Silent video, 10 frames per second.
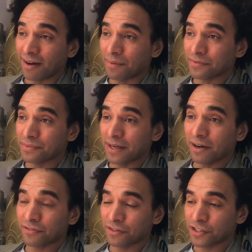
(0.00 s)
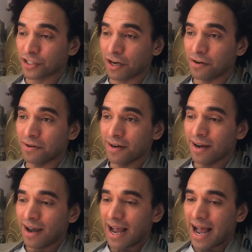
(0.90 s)
come up to me after a show,
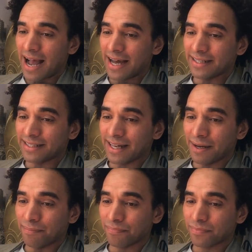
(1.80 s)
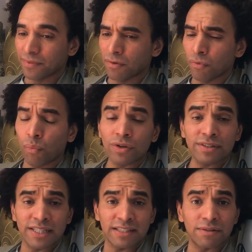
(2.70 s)
and
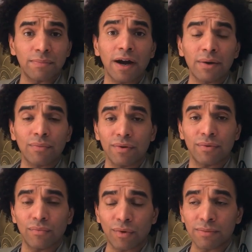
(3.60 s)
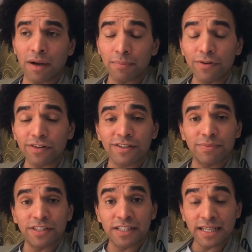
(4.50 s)
wanting to buy one of my books,
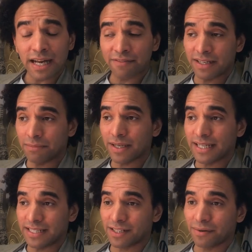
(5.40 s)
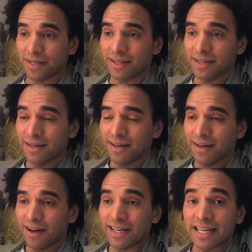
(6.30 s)
but she didn't have any money, so
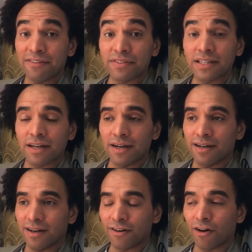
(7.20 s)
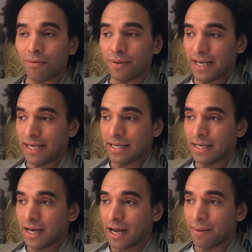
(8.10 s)
I gifted her a copy
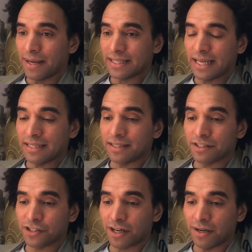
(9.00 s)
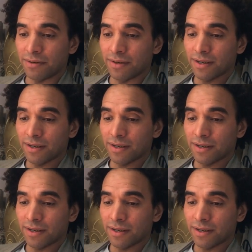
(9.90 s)
at the end of the show,